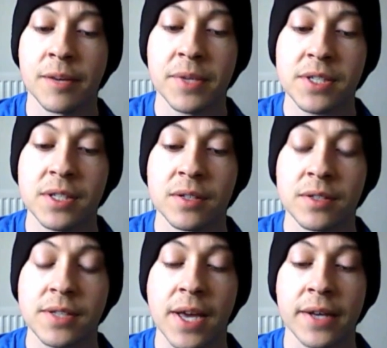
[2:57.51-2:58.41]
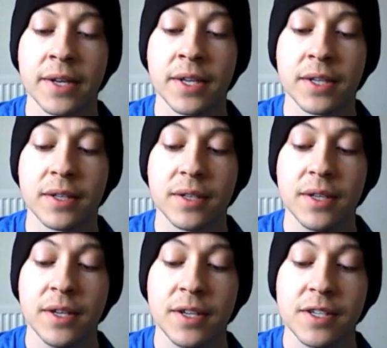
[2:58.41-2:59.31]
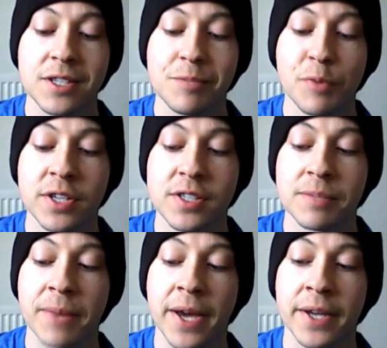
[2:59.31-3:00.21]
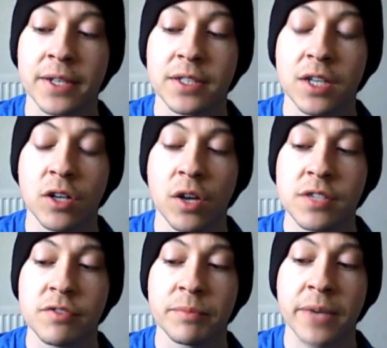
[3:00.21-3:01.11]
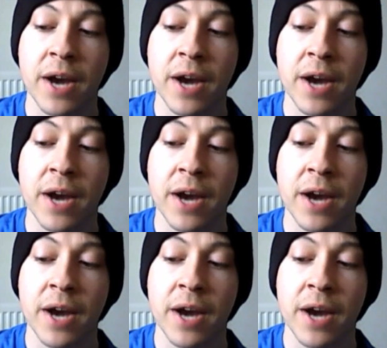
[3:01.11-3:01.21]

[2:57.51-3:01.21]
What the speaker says: This little technique springs to mind. I got this from